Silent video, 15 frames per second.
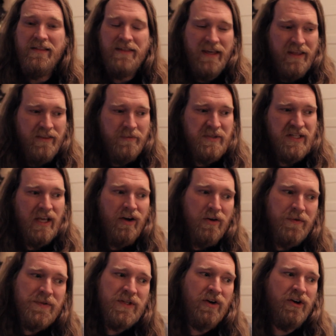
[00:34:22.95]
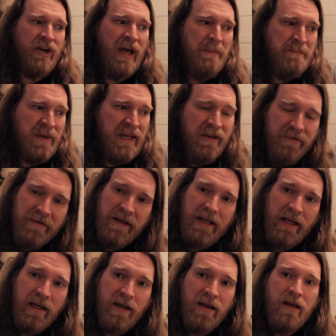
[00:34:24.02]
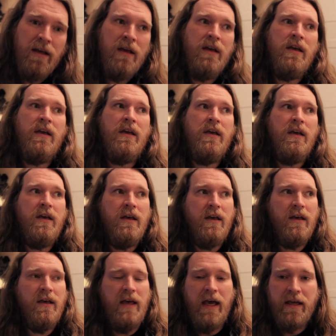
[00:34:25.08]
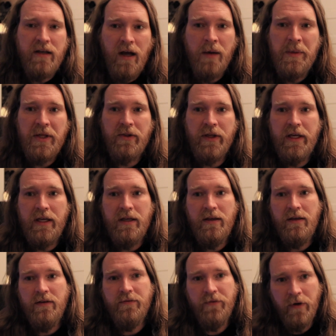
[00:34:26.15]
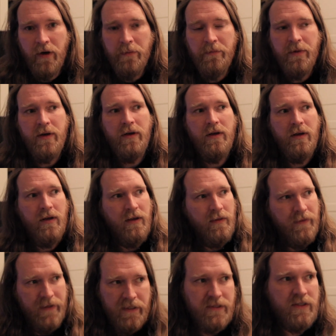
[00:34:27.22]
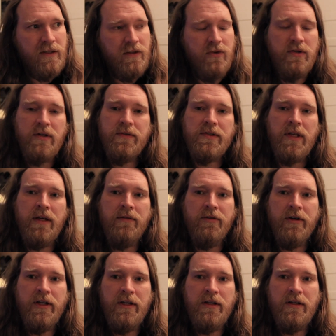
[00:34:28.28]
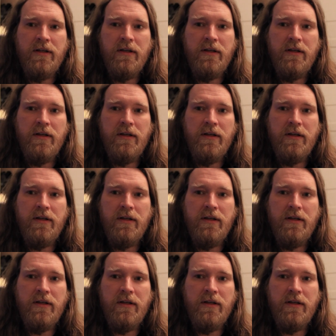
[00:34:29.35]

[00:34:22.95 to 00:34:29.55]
They themselves are not benefiting economically from the institution of slavery.